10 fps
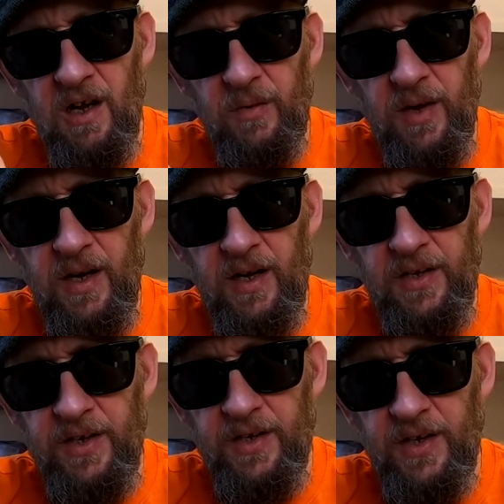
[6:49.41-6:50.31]

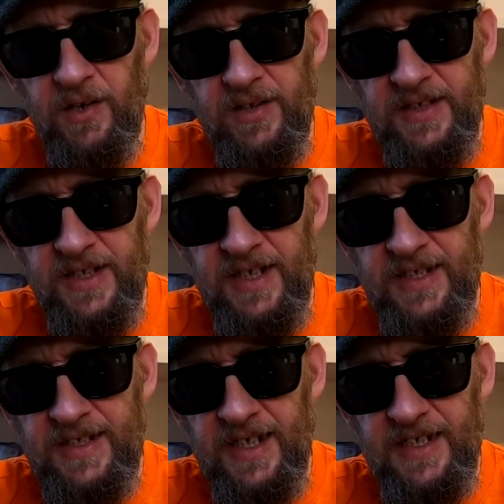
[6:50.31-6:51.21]
Well, you know, it's a
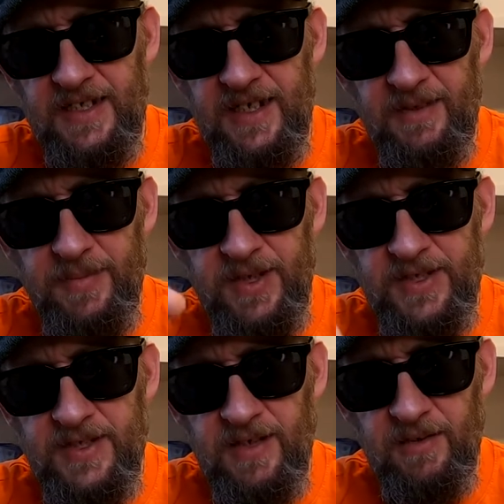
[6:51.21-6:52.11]
nice idea, but
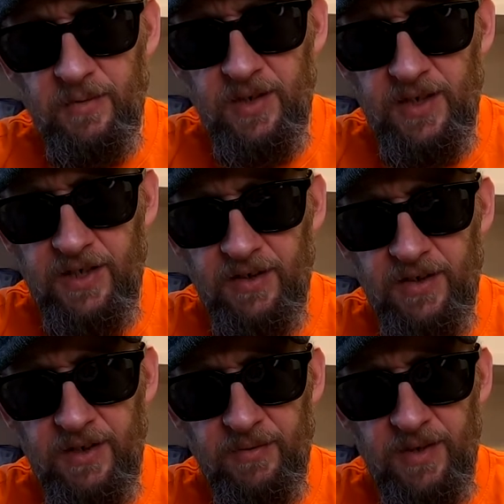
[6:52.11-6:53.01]
it's not working all
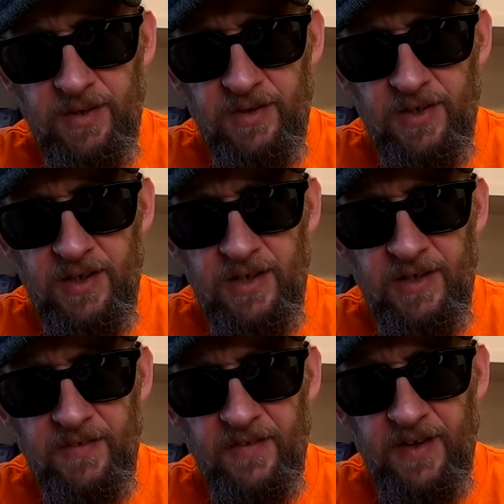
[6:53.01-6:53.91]
that well. I
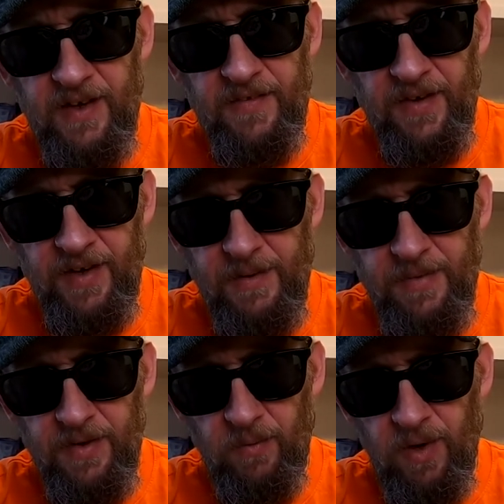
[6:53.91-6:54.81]
think I got the
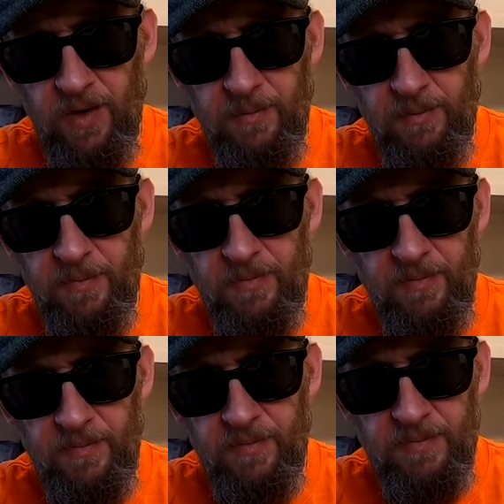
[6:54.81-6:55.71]
cup of the water,
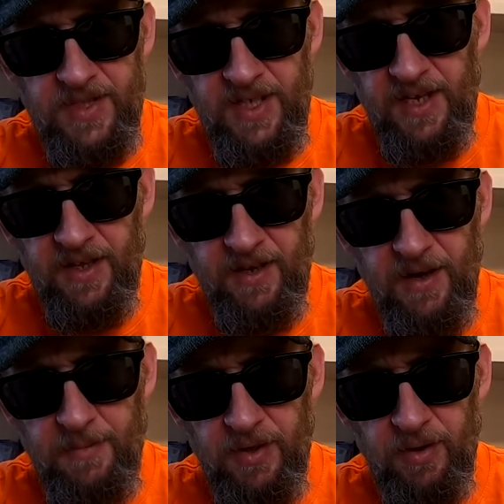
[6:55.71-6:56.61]
side of the
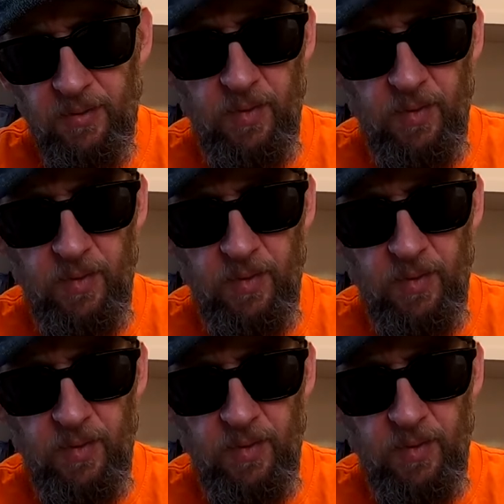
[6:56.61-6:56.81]
cup a little